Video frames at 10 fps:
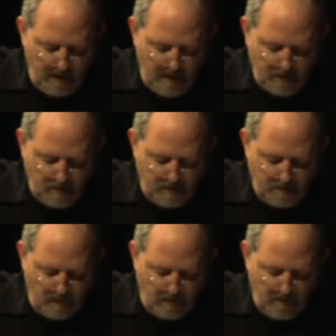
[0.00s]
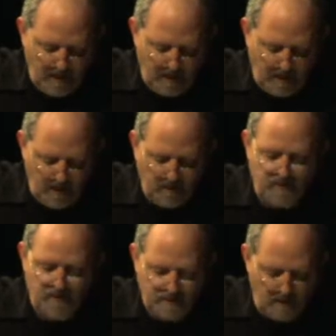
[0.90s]
naturalists by making
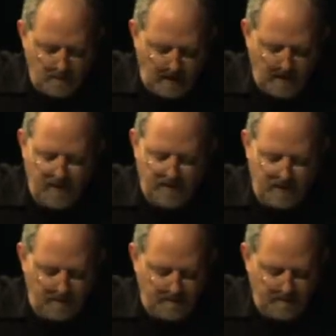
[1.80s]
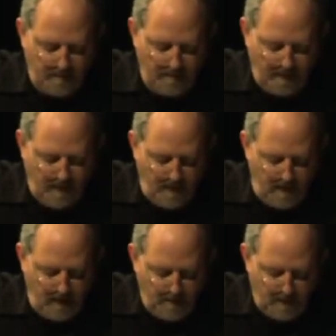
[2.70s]
images and by loving.
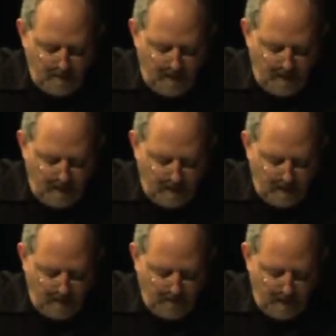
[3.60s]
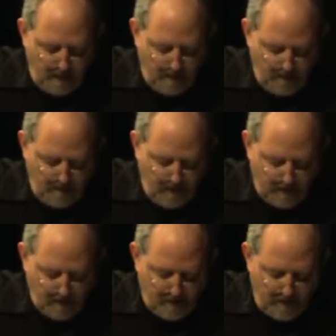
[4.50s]
Image making and love making being
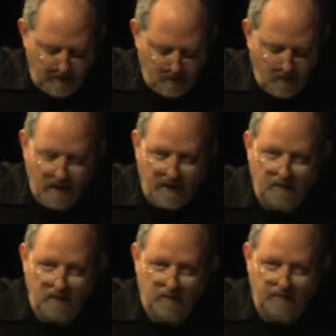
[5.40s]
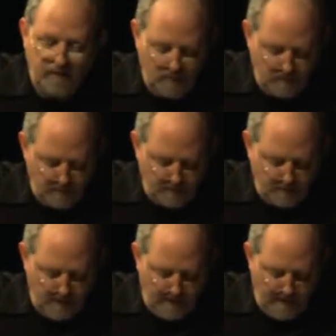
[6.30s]
naturally entwined or fused.
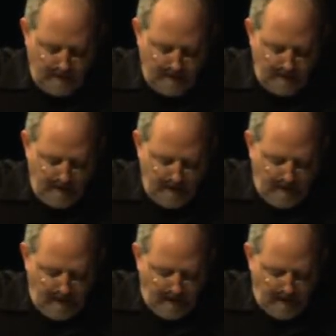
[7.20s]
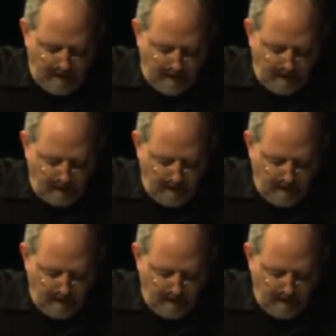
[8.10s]
And that,